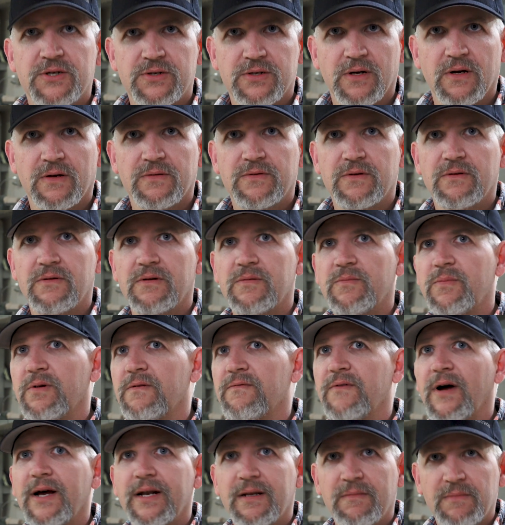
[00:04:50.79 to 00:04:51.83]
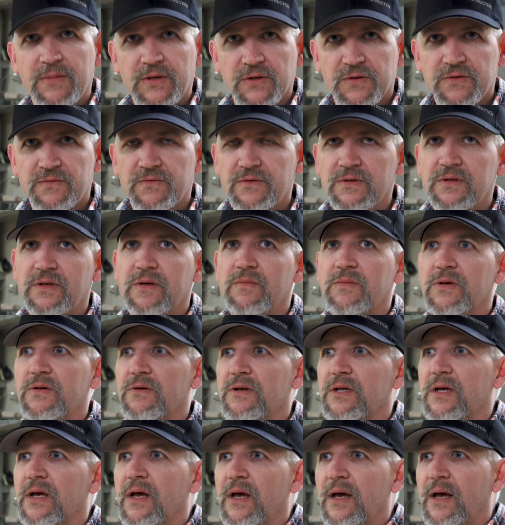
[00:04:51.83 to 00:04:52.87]
shelter and providing meals for the
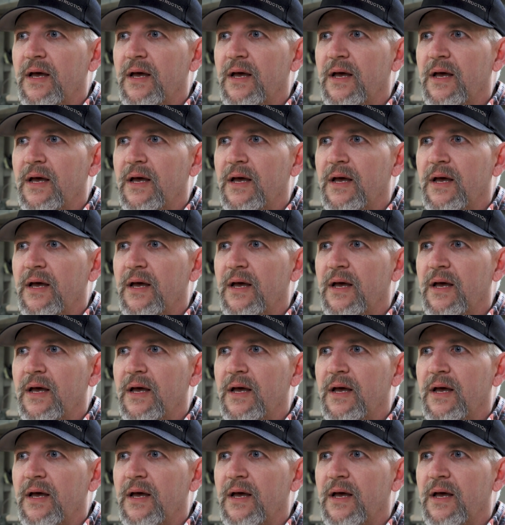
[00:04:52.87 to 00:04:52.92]
community.